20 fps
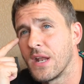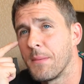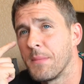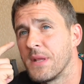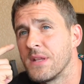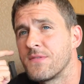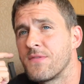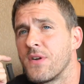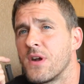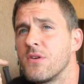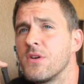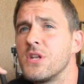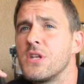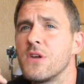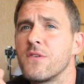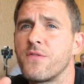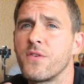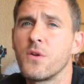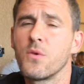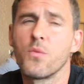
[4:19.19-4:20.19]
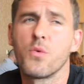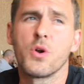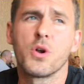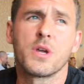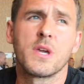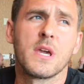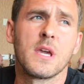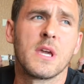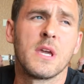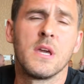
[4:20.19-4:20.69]
I mean, it's very different
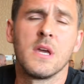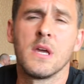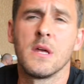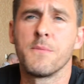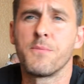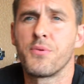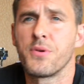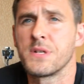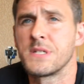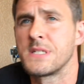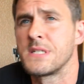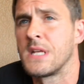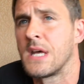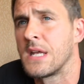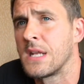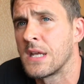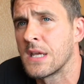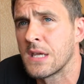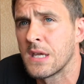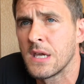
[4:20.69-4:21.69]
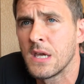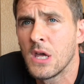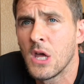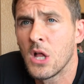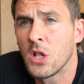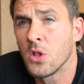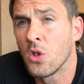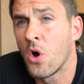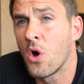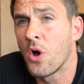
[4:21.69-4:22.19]
working in prosthetic,
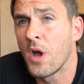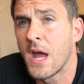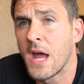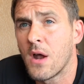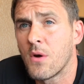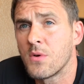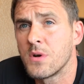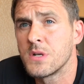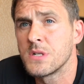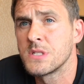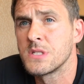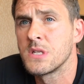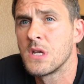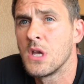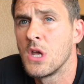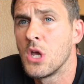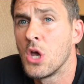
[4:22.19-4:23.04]
long hours,